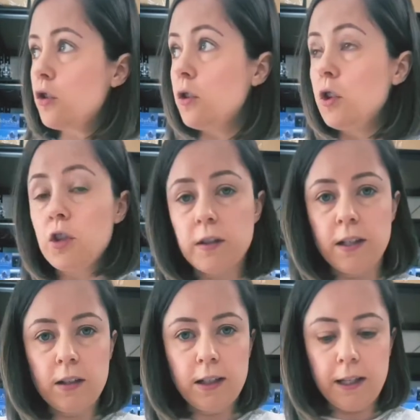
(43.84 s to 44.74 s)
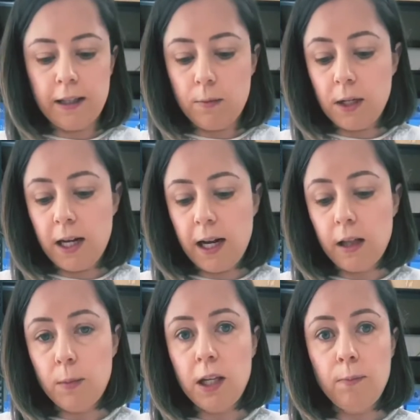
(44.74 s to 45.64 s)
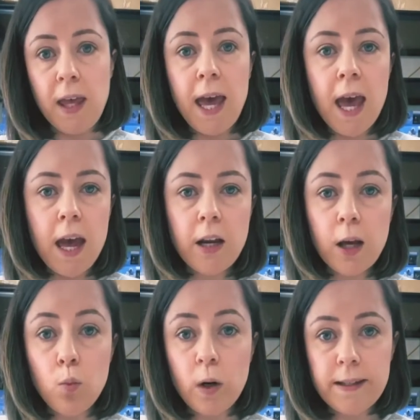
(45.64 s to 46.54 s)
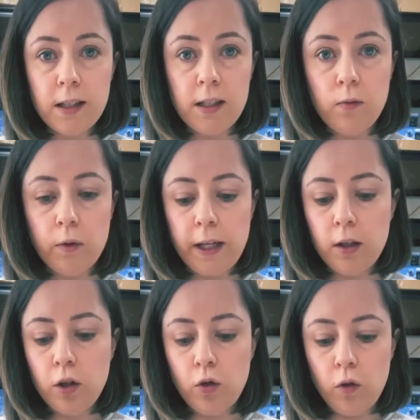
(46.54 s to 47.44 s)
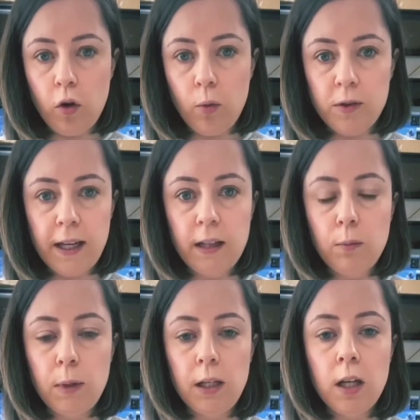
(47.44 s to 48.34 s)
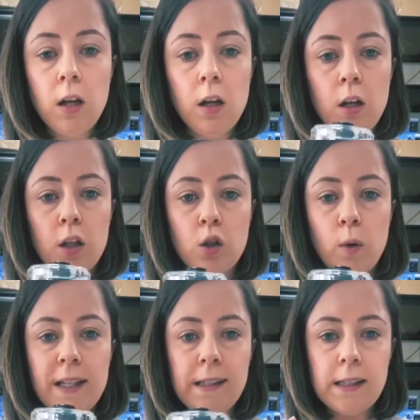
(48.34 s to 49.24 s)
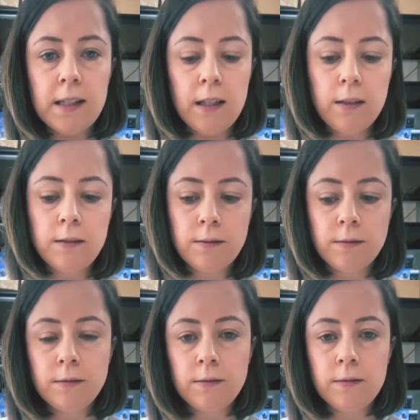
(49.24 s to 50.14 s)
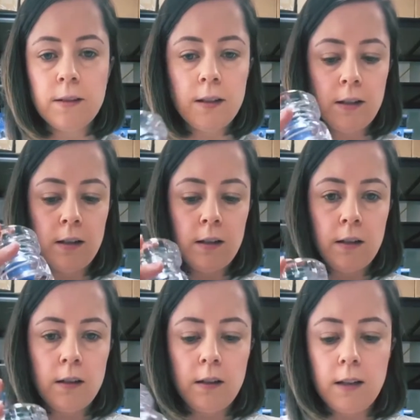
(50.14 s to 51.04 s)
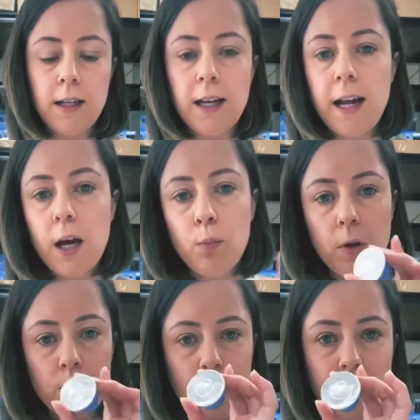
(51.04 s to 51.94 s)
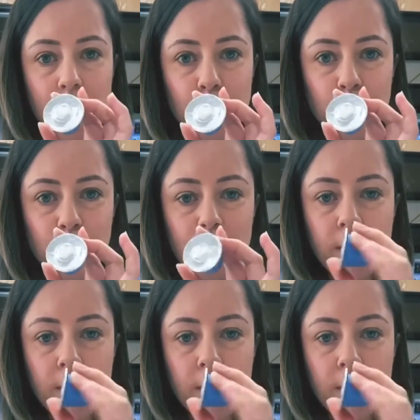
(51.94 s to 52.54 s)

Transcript: You just need to collect them in an aluminium can, and once that is full, that can go in your home recycling bin. Twist, and out pops your capsule.